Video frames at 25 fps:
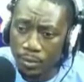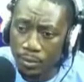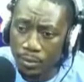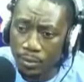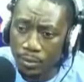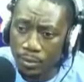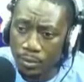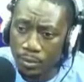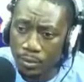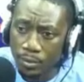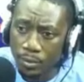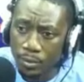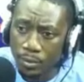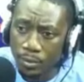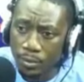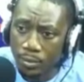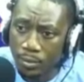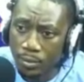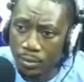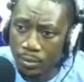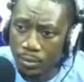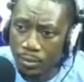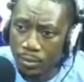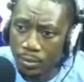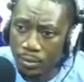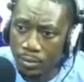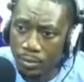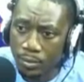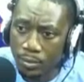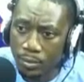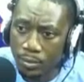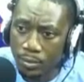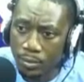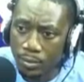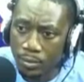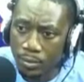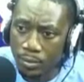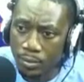
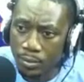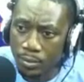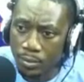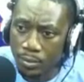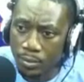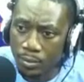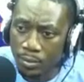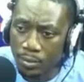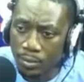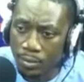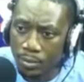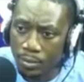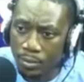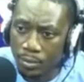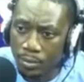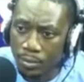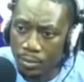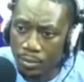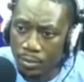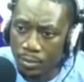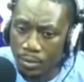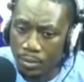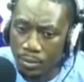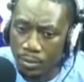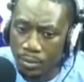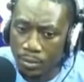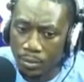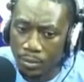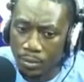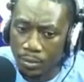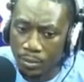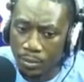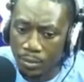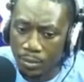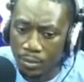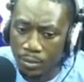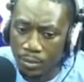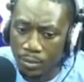
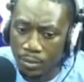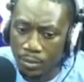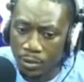(not speaking)